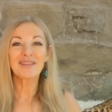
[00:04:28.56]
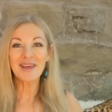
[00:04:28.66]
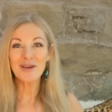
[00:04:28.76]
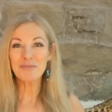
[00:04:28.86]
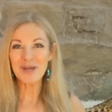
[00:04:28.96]

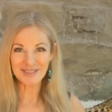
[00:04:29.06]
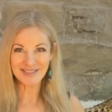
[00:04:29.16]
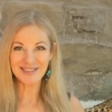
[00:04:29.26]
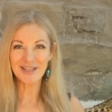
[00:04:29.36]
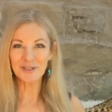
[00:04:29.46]
their
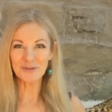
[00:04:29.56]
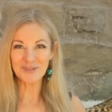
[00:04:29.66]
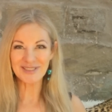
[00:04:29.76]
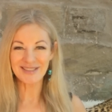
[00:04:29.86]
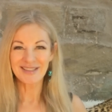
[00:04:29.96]
best
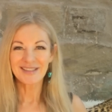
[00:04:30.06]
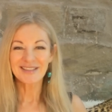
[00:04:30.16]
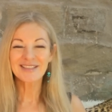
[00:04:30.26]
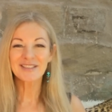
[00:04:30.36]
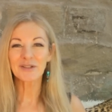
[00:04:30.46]
selves,
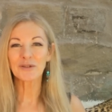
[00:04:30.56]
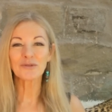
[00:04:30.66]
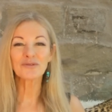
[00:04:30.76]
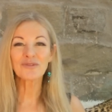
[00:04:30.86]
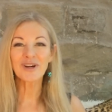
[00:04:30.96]

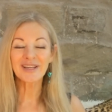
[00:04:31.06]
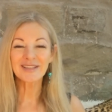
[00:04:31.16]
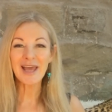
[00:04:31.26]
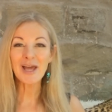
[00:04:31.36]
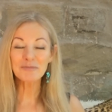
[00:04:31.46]
to
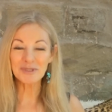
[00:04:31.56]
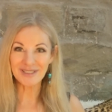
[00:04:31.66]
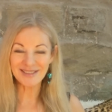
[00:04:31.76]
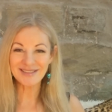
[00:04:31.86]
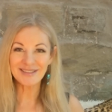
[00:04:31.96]
find
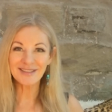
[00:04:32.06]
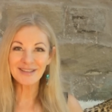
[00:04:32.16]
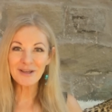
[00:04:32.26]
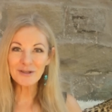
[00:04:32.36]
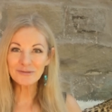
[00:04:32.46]
happiness
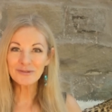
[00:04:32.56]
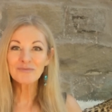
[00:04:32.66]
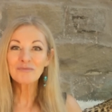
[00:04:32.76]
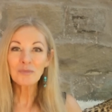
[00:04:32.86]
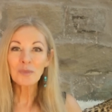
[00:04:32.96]
and love
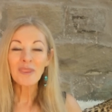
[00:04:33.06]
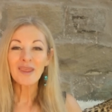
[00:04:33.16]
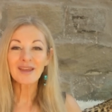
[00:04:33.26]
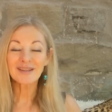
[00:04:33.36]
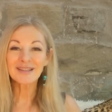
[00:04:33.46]

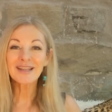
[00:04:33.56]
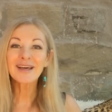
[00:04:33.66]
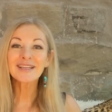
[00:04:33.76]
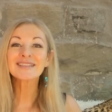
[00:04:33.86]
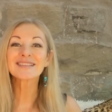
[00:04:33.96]
and
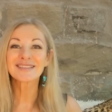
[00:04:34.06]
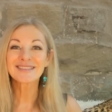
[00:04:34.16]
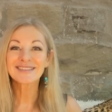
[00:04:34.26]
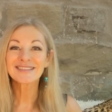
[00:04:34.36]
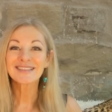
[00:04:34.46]
light
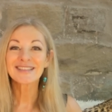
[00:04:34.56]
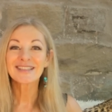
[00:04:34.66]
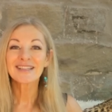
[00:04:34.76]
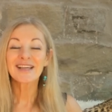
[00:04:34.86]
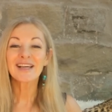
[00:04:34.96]

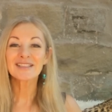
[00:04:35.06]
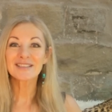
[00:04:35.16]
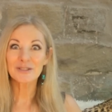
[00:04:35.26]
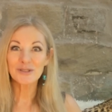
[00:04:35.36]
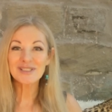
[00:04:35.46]
and
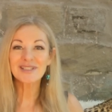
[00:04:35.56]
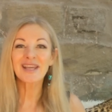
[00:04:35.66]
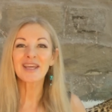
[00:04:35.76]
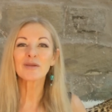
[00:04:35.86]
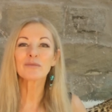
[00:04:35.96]
to
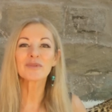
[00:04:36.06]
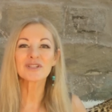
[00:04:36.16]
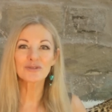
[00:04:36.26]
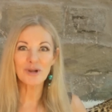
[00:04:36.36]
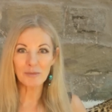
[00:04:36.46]
escape
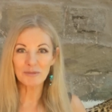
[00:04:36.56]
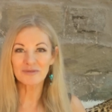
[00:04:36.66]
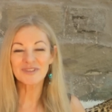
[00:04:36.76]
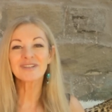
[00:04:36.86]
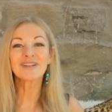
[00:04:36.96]
the trap
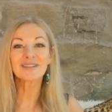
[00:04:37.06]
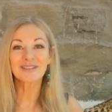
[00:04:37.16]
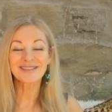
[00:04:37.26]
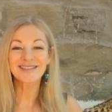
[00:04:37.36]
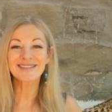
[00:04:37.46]
of
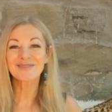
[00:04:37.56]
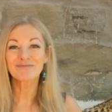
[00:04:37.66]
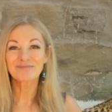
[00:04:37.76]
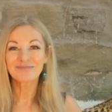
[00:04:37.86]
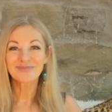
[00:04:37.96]
darkness.
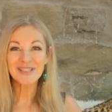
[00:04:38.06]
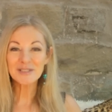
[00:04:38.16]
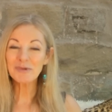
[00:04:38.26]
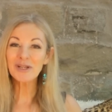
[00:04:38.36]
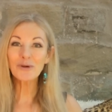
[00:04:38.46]

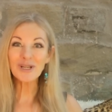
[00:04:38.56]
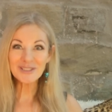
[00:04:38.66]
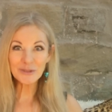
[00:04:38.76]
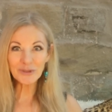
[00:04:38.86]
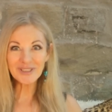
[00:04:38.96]
It's been
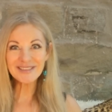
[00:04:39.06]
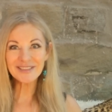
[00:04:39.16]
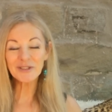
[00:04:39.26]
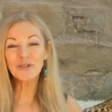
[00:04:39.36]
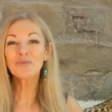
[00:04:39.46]
great talking
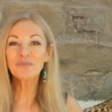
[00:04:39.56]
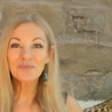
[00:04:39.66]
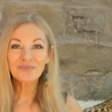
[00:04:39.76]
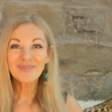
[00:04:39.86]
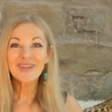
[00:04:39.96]
to you.
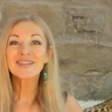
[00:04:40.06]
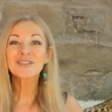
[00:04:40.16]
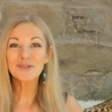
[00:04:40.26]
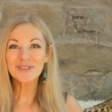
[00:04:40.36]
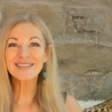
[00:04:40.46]

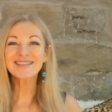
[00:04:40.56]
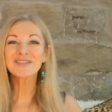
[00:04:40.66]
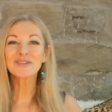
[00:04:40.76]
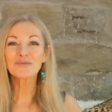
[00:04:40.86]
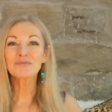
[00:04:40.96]
Talk to you
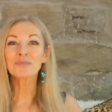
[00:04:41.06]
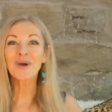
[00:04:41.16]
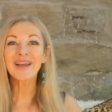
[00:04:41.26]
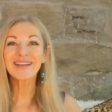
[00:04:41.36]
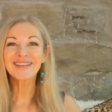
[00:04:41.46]
soon.
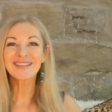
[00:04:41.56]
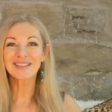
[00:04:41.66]
Bye.